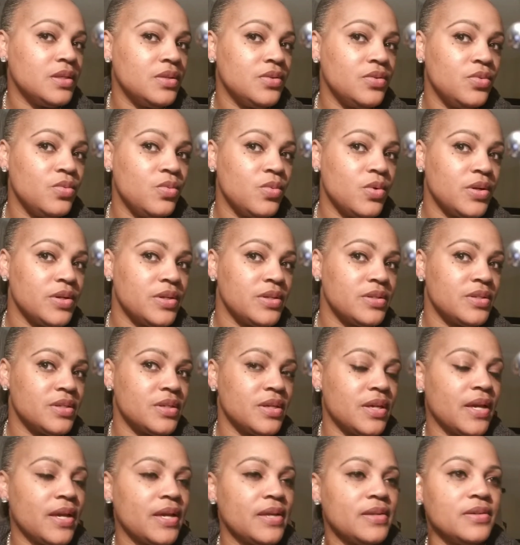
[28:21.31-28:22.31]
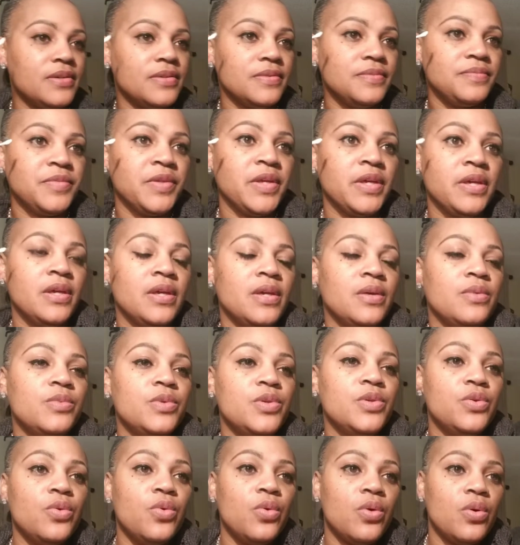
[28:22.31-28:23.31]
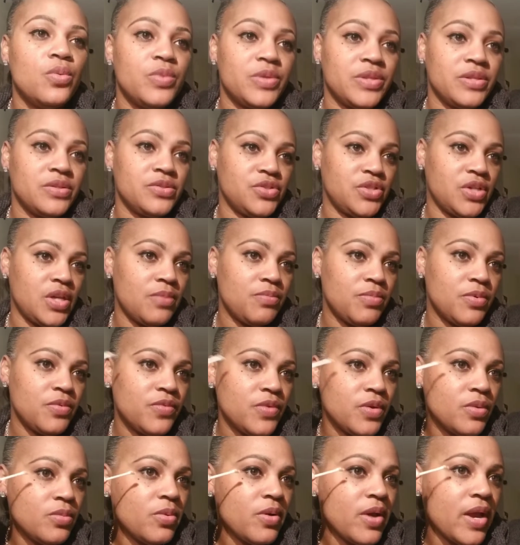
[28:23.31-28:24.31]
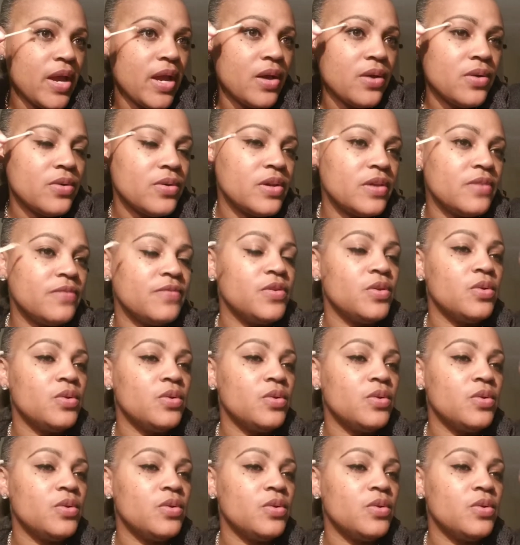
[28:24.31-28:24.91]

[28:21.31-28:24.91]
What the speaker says: And then you want it to kind of, when you go in with the shape of your brow,